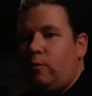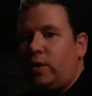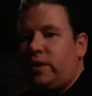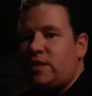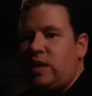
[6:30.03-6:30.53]

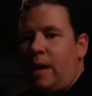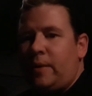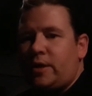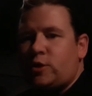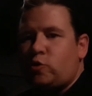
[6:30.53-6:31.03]
with
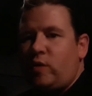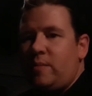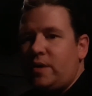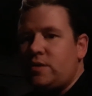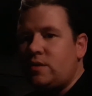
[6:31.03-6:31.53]
Islamic
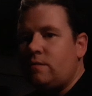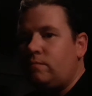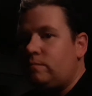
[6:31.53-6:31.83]
extremists